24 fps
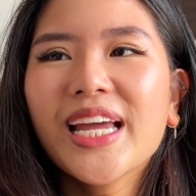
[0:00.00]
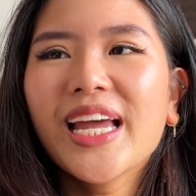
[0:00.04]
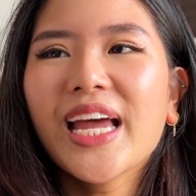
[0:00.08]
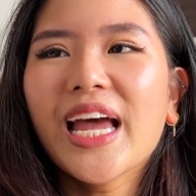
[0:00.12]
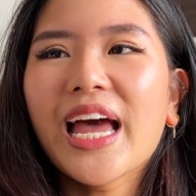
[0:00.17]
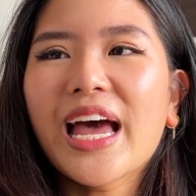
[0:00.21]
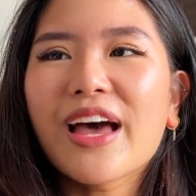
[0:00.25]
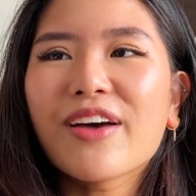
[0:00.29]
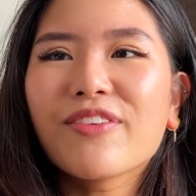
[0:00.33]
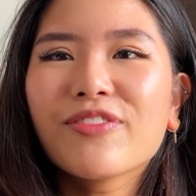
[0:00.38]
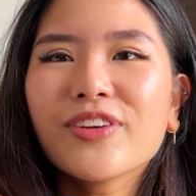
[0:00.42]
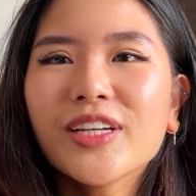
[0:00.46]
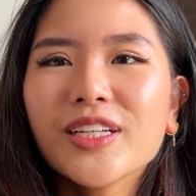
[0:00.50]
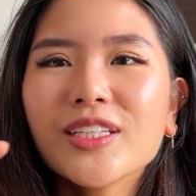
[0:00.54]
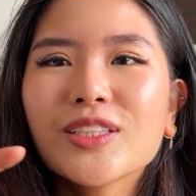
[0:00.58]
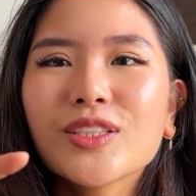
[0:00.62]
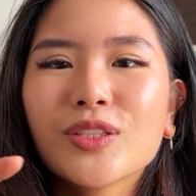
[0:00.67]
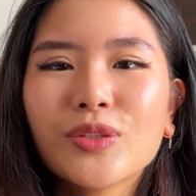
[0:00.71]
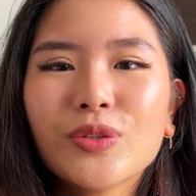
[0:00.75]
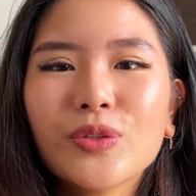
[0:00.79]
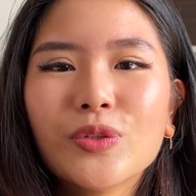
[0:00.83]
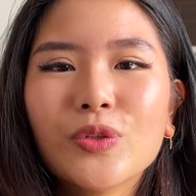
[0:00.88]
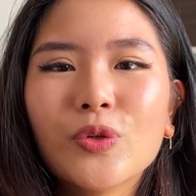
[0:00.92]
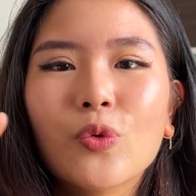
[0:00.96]
having
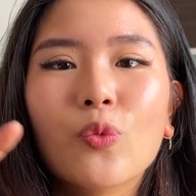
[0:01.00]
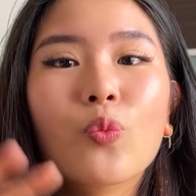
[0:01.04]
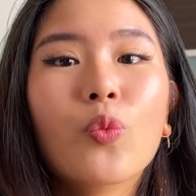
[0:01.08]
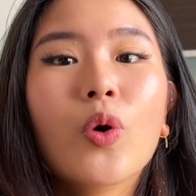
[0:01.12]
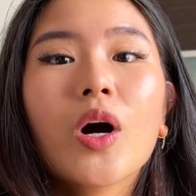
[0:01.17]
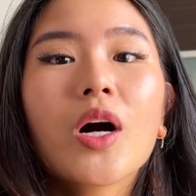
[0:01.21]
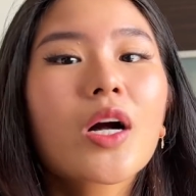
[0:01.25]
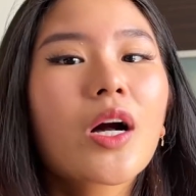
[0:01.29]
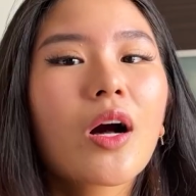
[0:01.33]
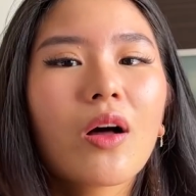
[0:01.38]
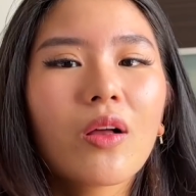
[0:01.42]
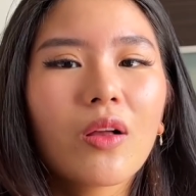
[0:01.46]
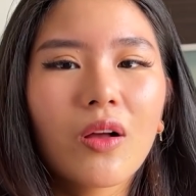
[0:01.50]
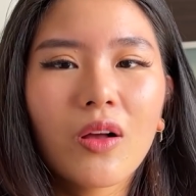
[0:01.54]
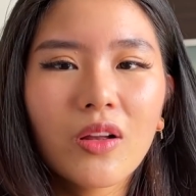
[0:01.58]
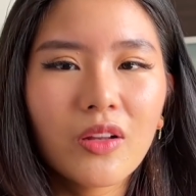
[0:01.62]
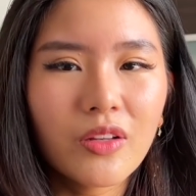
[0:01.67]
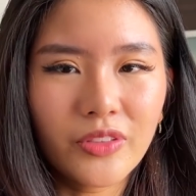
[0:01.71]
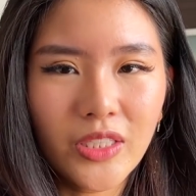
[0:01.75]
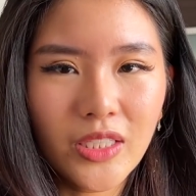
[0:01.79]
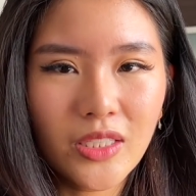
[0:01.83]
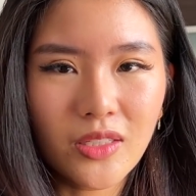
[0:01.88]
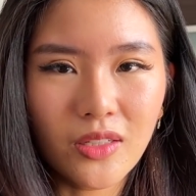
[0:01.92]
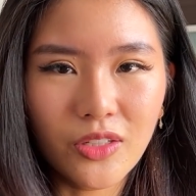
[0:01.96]
to work out all of
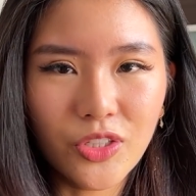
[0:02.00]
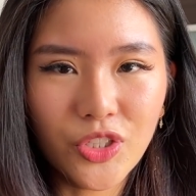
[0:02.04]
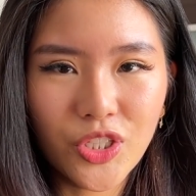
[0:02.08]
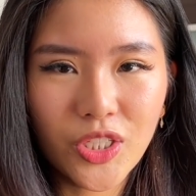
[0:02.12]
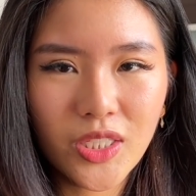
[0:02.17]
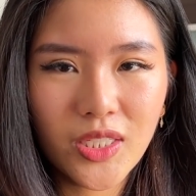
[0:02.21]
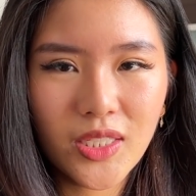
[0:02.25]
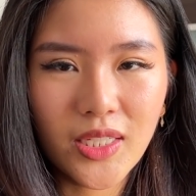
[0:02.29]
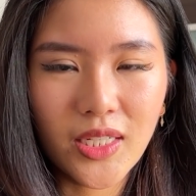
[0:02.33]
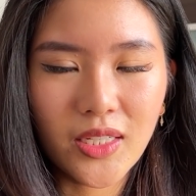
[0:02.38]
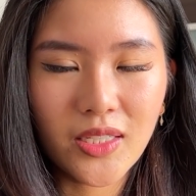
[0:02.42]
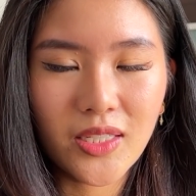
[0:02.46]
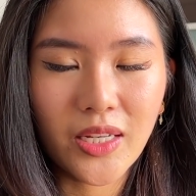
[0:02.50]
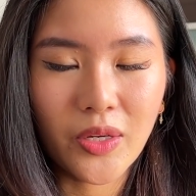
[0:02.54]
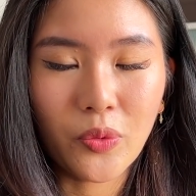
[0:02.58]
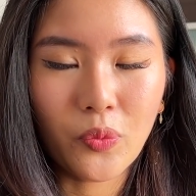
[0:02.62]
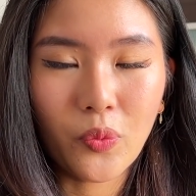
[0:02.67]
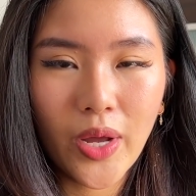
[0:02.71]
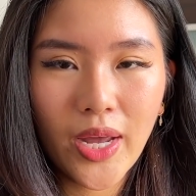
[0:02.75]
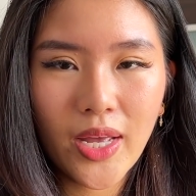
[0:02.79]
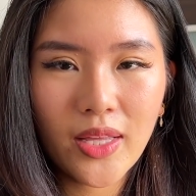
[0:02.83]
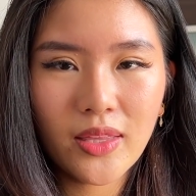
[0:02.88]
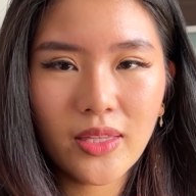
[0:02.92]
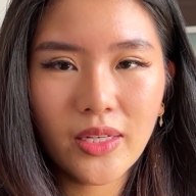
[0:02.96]
these logistics, like
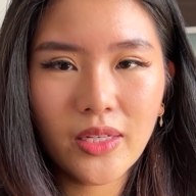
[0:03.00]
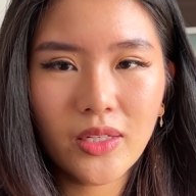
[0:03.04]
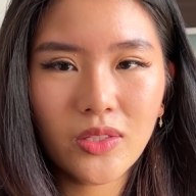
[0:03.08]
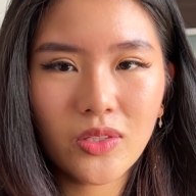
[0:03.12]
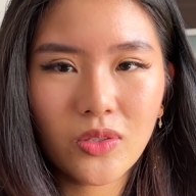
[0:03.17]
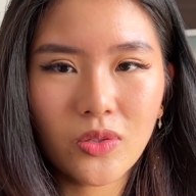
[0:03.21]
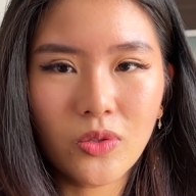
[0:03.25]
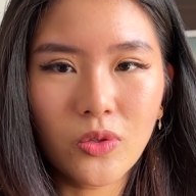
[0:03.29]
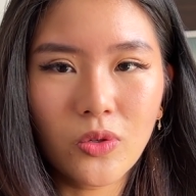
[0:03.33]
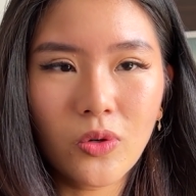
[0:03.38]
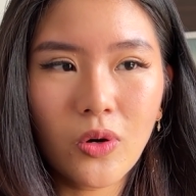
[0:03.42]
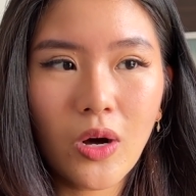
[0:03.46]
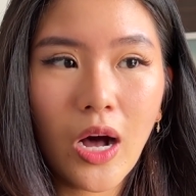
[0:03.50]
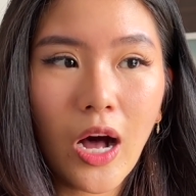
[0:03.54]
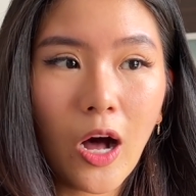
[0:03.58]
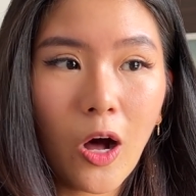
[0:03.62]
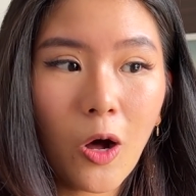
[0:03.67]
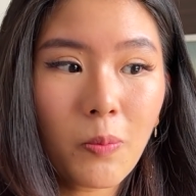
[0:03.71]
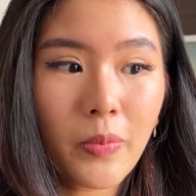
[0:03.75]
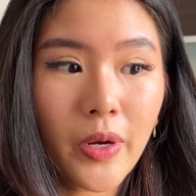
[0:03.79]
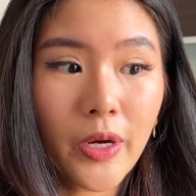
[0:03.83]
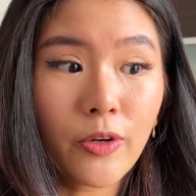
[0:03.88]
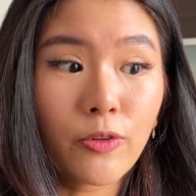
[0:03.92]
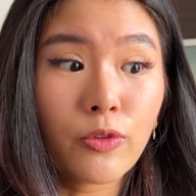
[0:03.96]
where things go, how
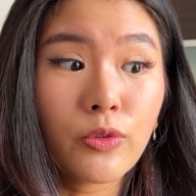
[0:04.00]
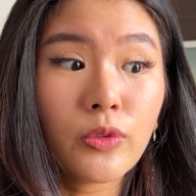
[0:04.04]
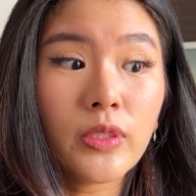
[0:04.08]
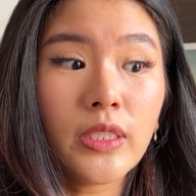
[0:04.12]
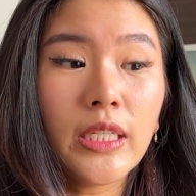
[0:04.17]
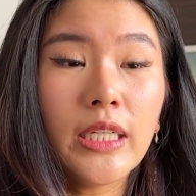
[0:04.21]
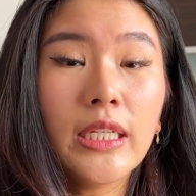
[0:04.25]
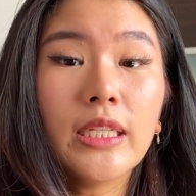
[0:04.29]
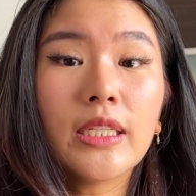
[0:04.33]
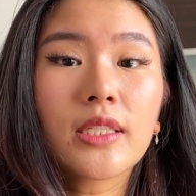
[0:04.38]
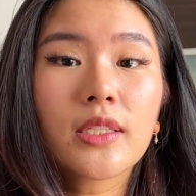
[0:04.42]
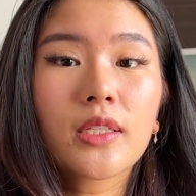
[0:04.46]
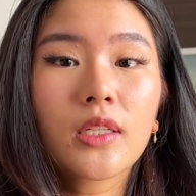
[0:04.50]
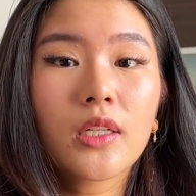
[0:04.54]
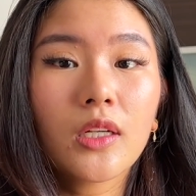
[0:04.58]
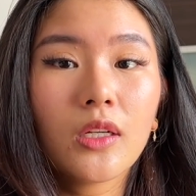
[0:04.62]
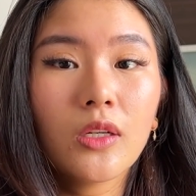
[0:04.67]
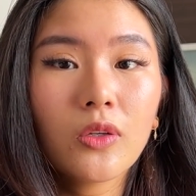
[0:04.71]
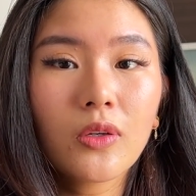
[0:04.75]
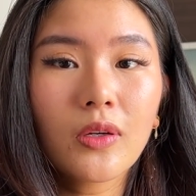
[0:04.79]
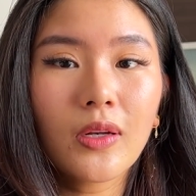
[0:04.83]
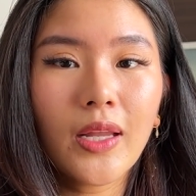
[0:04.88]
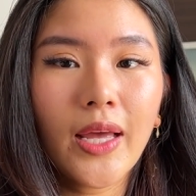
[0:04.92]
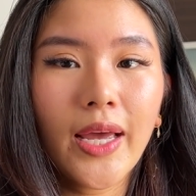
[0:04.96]
my routine is gonna
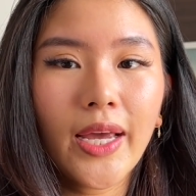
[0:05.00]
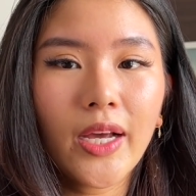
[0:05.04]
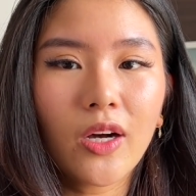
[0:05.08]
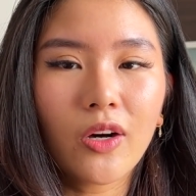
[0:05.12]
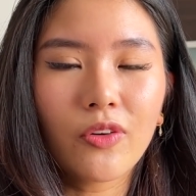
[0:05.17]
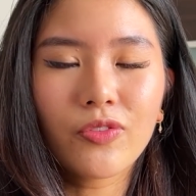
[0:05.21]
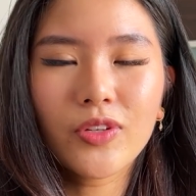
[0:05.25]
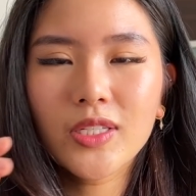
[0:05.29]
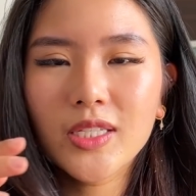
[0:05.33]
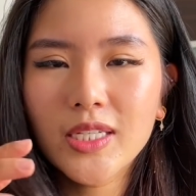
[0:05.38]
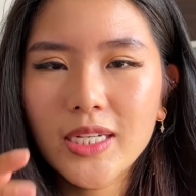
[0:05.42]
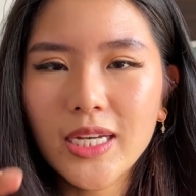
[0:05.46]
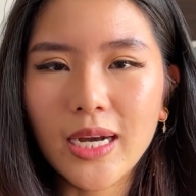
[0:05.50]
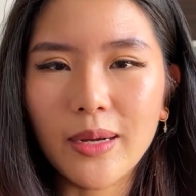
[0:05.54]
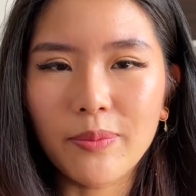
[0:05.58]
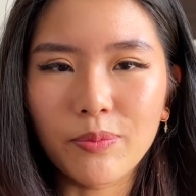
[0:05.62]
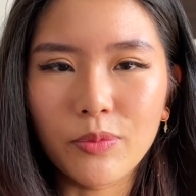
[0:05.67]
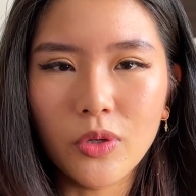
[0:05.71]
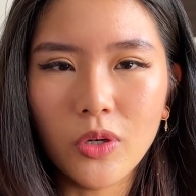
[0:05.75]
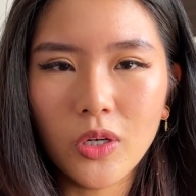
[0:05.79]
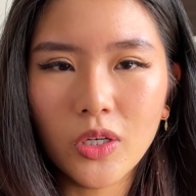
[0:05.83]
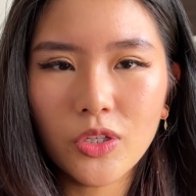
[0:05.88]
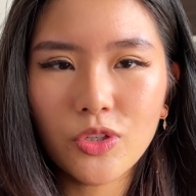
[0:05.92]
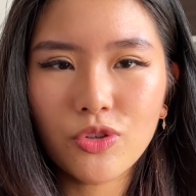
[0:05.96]
look like. Obviously I'm
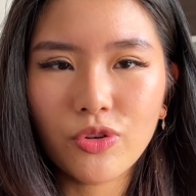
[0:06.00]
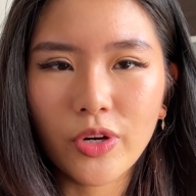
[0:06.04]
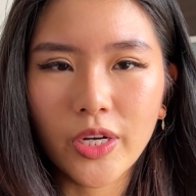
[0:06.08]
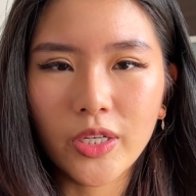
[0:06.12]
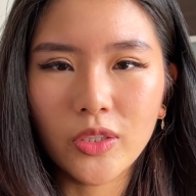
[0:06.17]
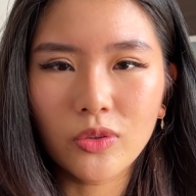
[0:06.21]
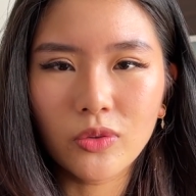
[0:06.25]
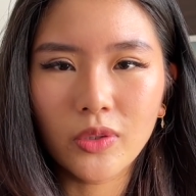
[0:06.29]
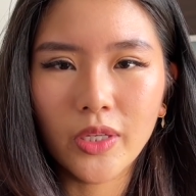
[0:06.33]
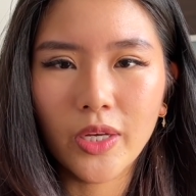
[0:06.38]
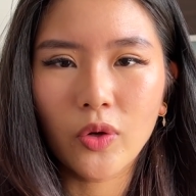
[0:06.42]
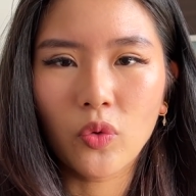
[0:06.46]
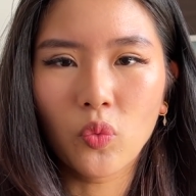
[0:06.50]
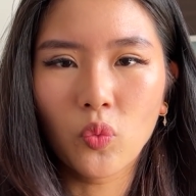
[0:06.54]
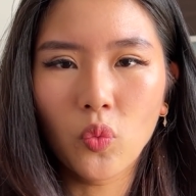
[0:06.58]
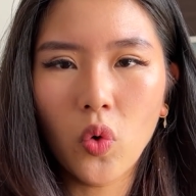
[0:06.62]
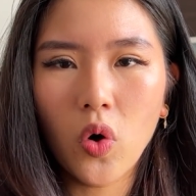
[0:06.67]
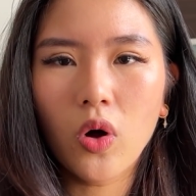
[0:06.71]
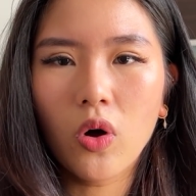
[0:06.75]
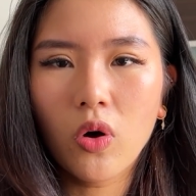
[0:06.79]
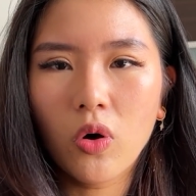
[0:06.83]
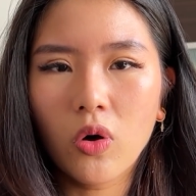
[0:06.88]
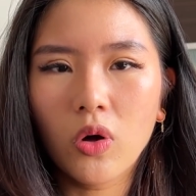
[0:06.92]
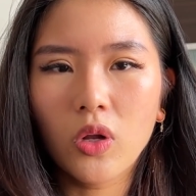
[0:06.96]
not trying to like
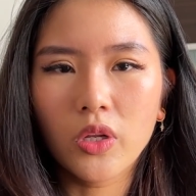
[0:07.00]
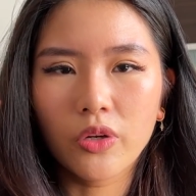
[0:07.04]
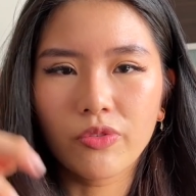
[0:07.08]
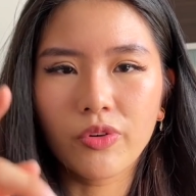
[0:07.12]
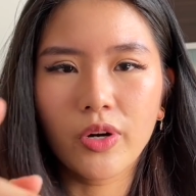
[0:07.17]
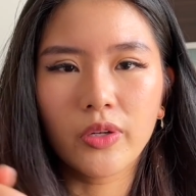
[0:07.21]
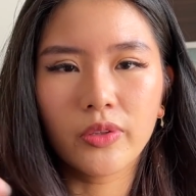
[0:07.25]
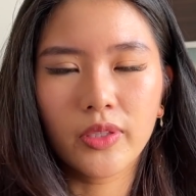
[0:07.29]
walk all around